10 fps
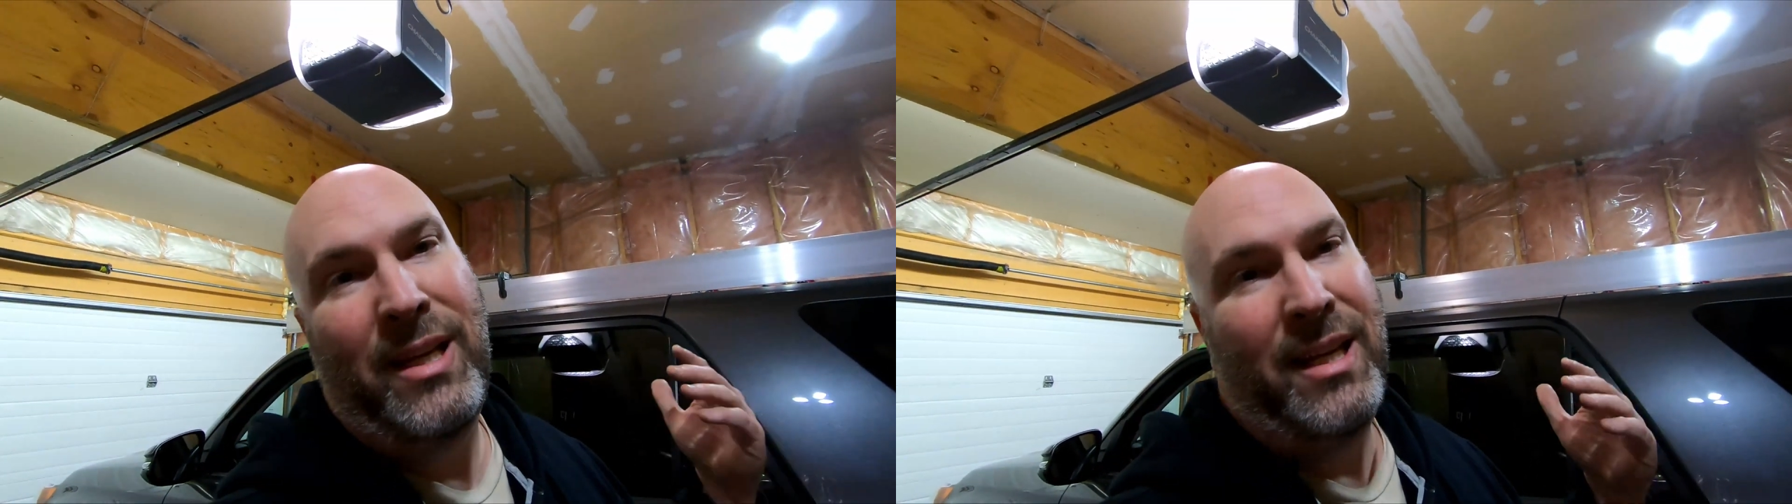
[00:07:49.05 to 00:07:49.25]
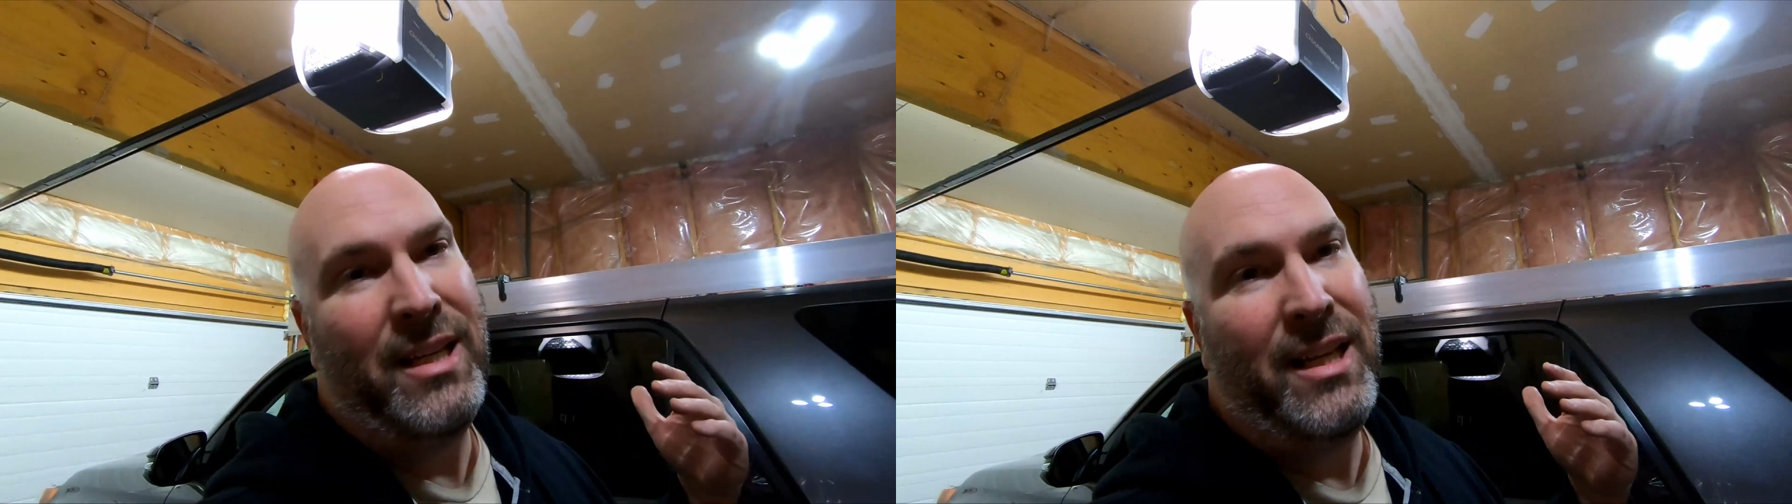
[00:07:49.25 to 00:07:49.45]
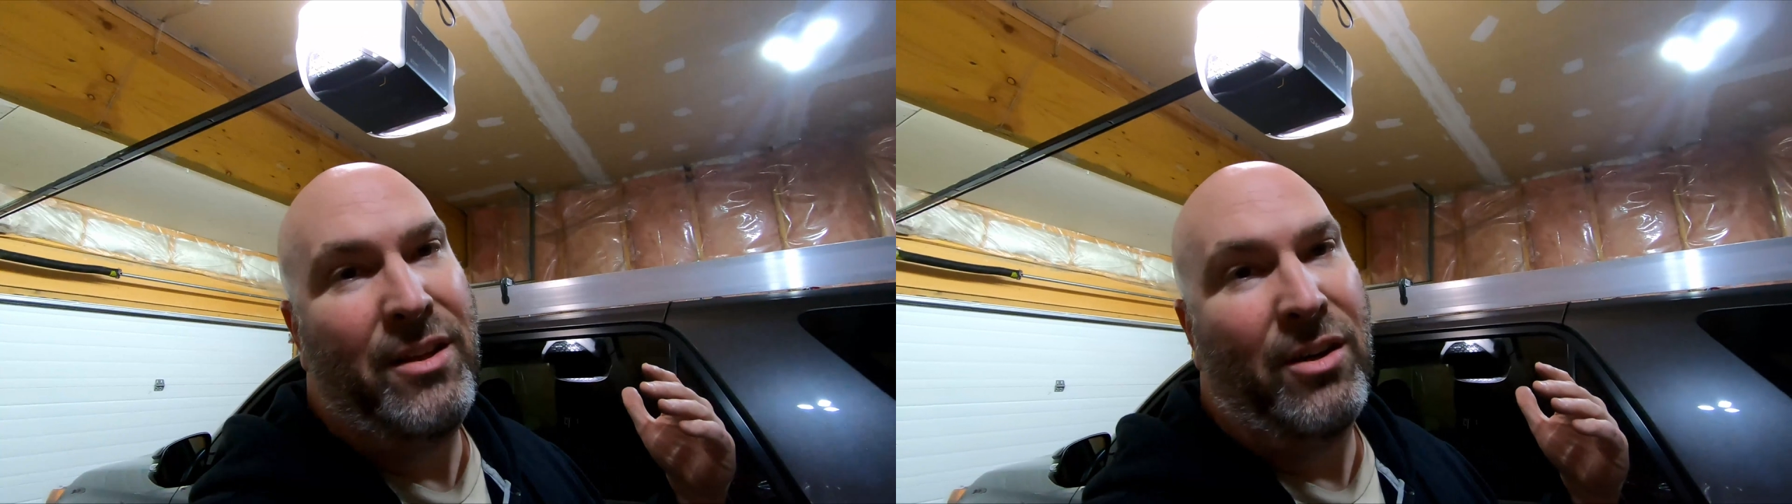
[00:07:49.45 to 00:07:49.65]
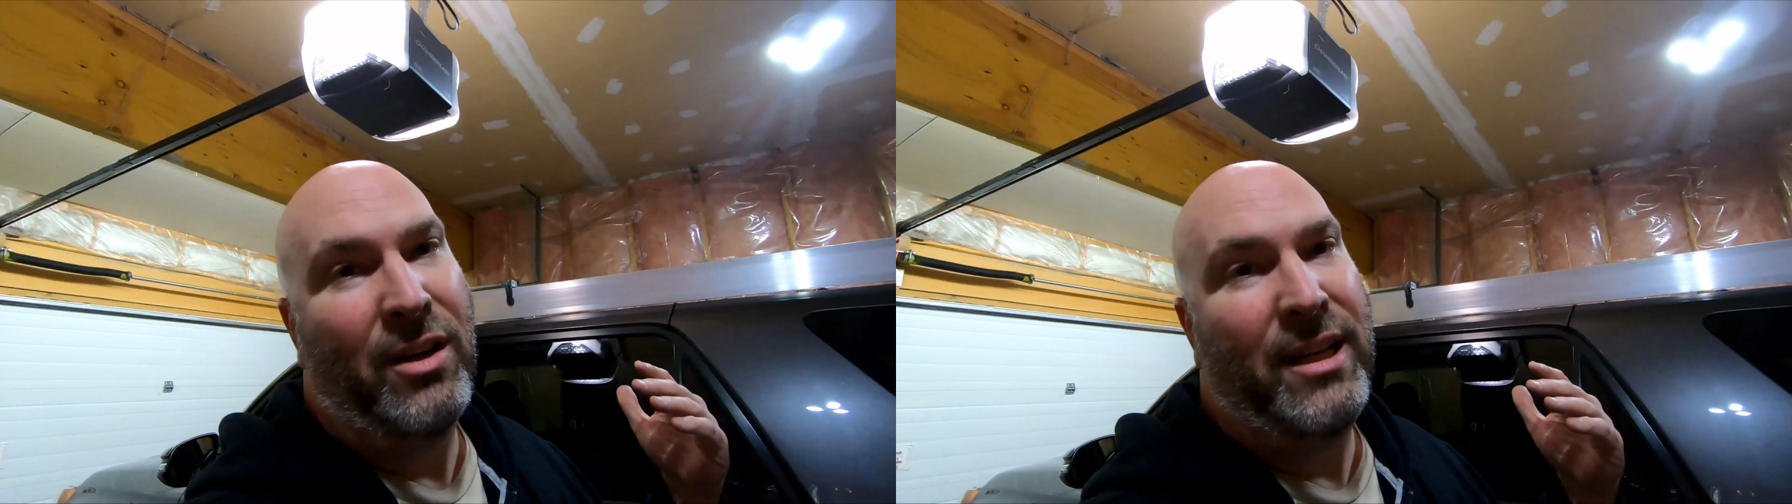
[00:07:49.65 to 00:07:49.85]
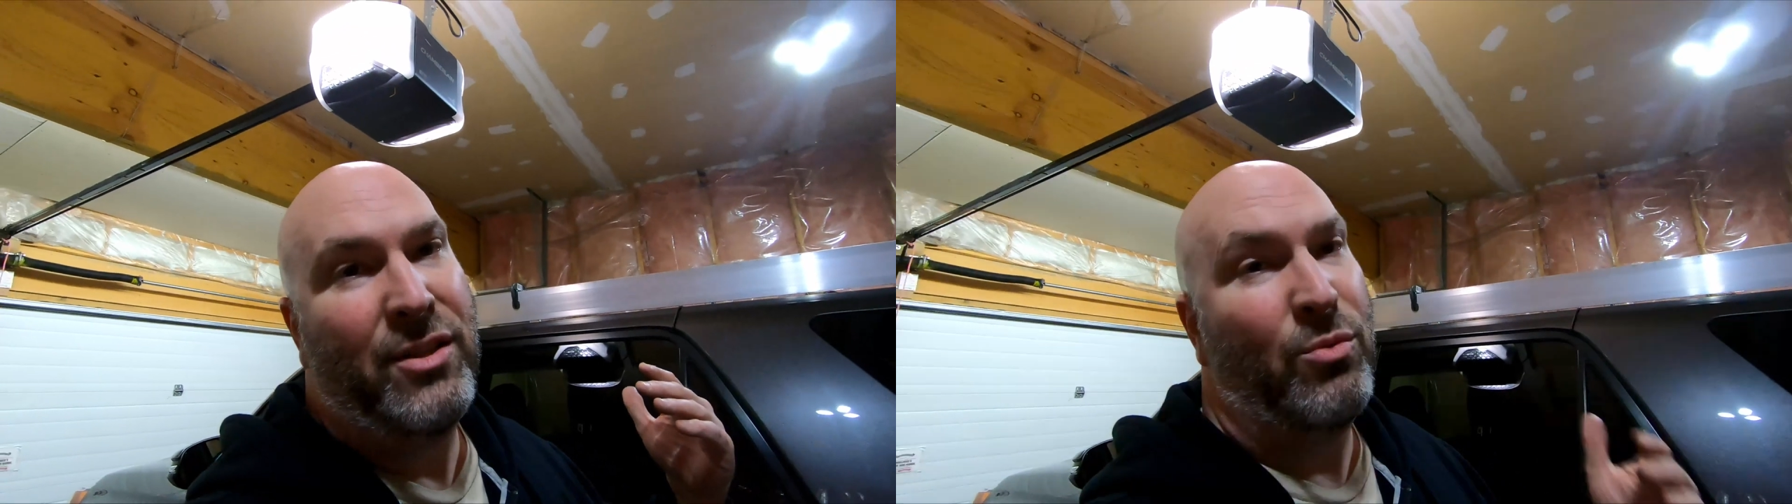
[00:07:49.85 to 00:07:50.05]
and it either
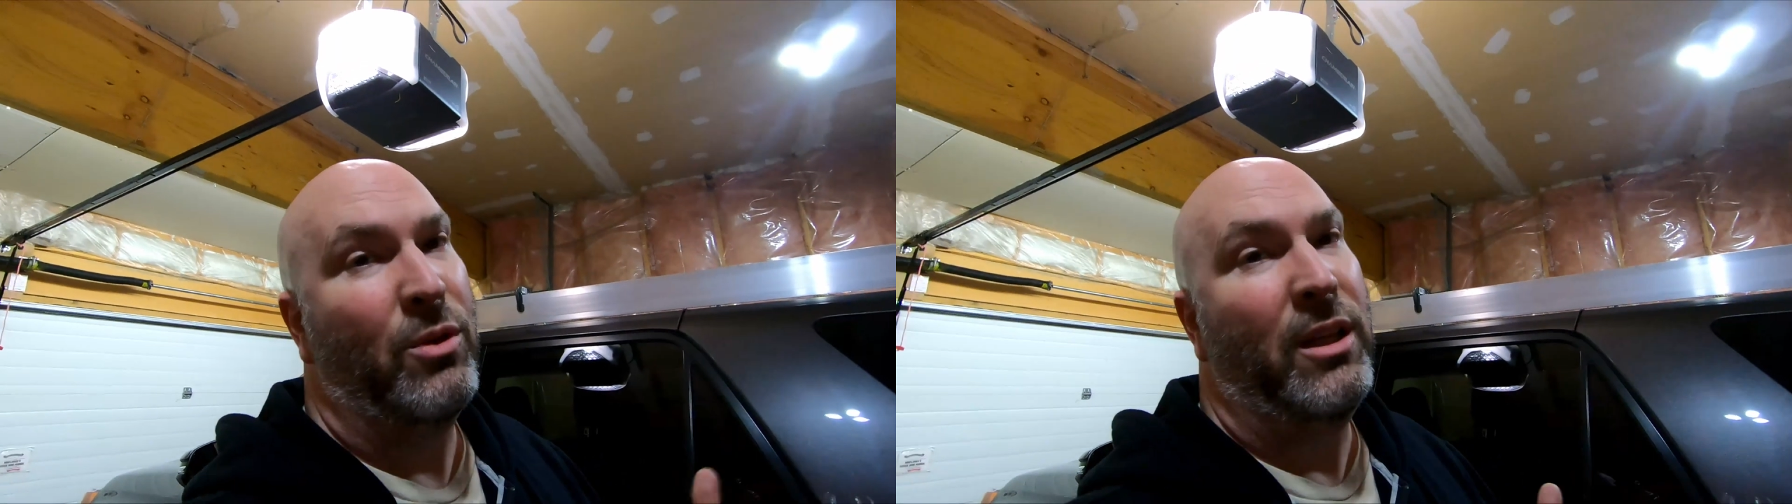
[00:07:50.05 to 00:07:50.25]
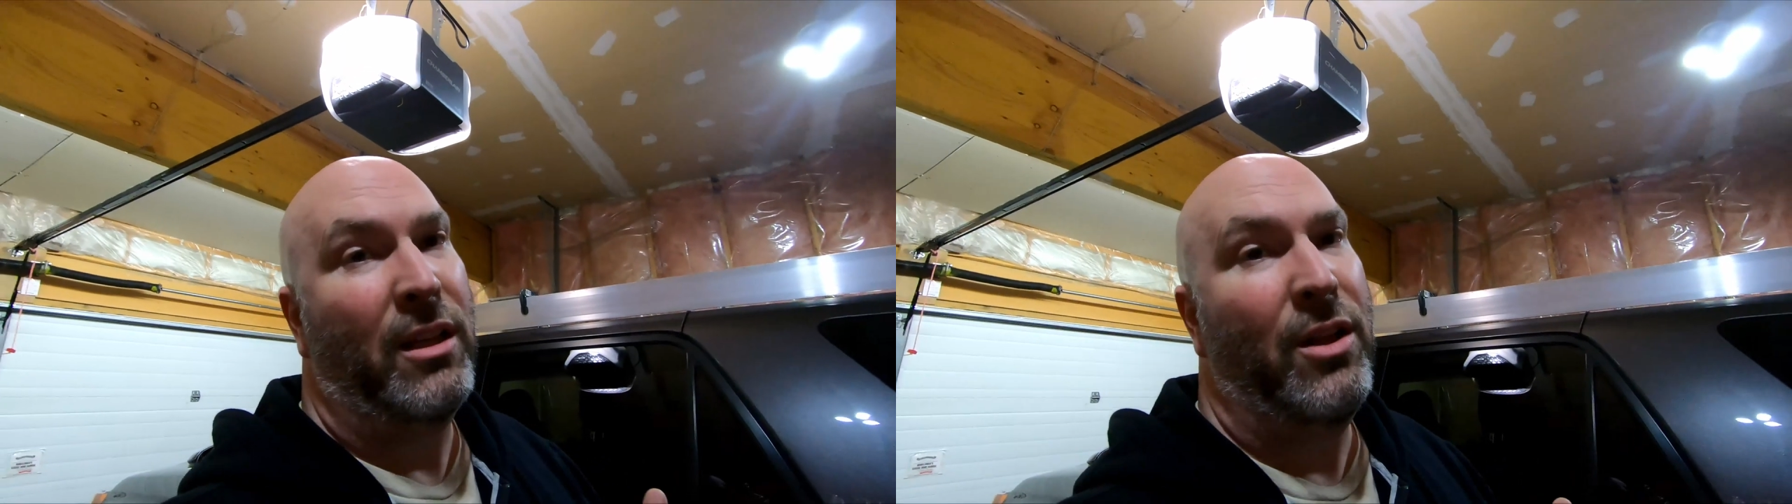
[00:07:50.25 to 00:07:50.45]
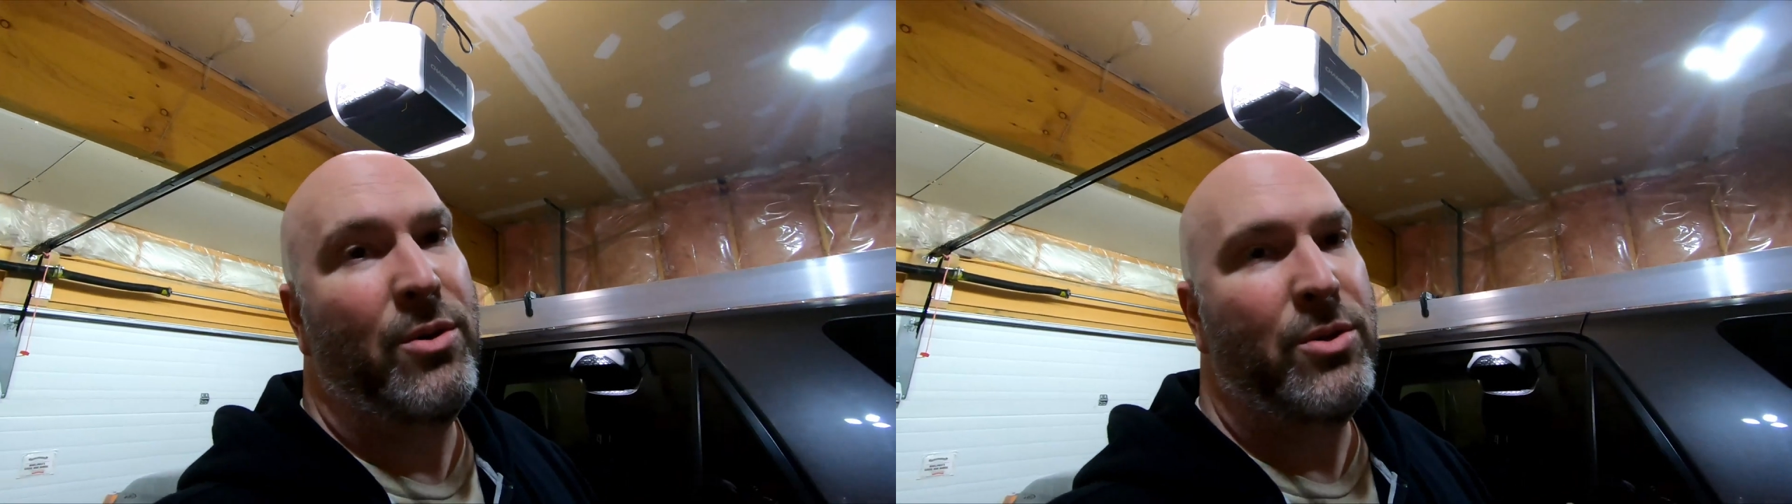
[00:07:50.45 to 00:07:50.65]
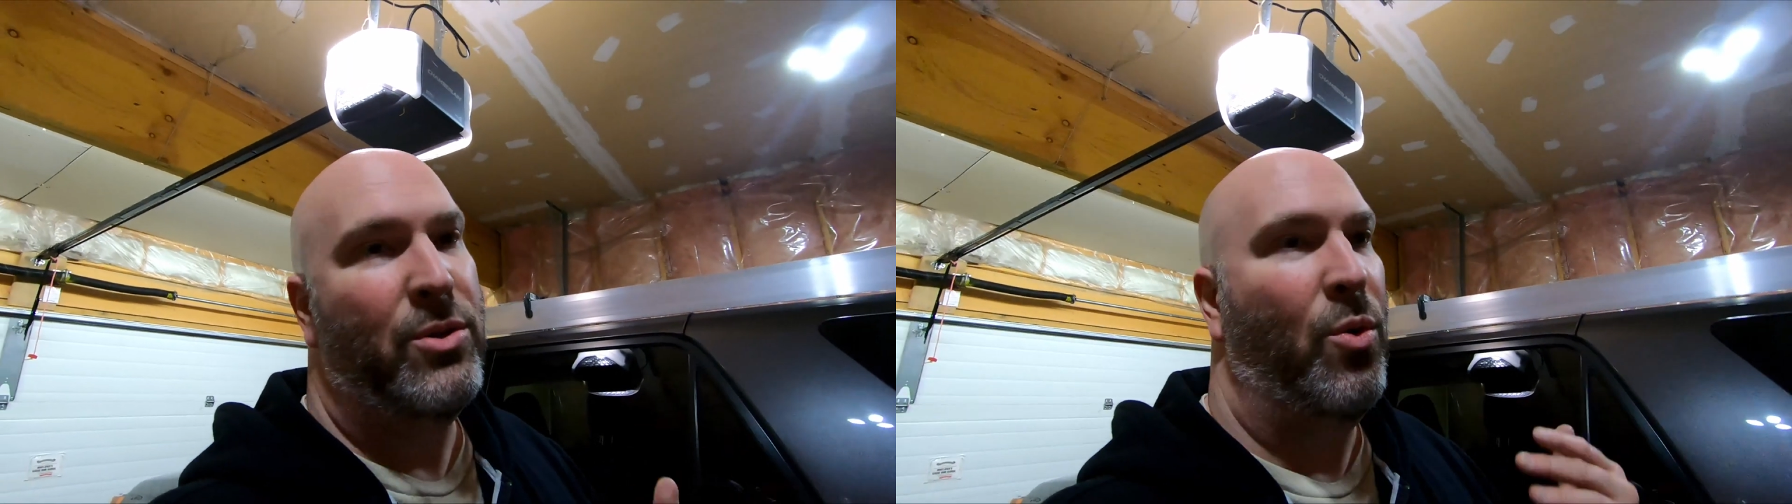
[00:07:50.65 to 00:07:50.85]
gets really close